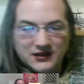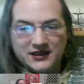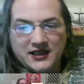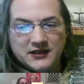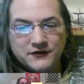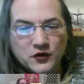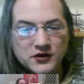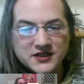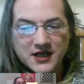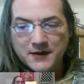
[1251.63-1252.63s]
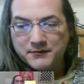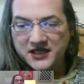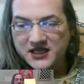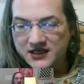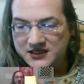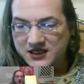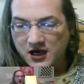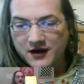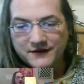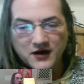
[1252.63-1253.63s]
And of course, because
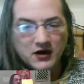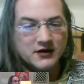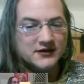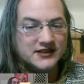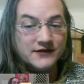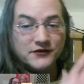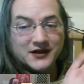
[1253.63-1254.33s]
of our different